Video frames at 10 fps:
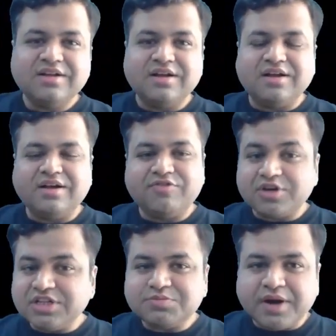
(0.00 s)
for
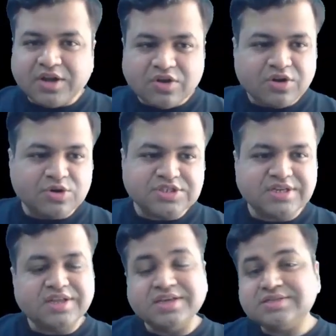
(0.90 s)
this particular
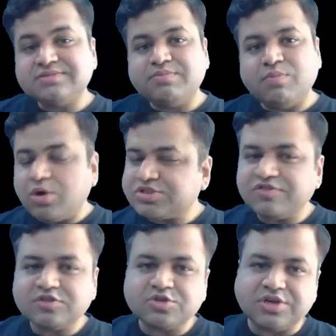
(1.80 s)
question is most of
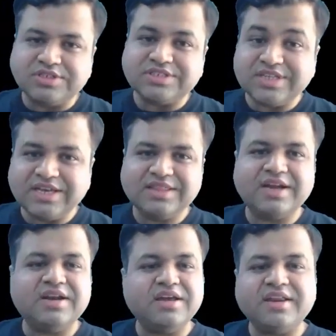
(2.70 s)
the students say
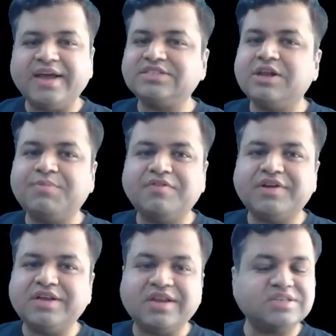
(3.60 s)
that irrational power
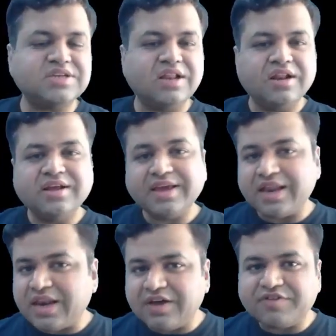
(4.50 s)
irrational
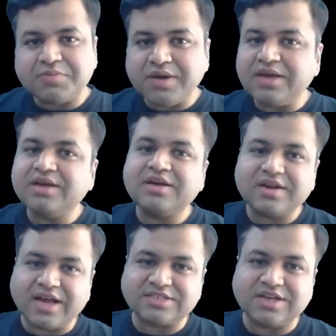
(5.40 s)
can never be
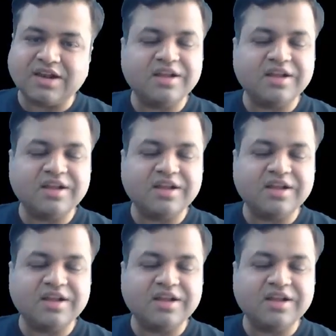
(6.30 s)
rational.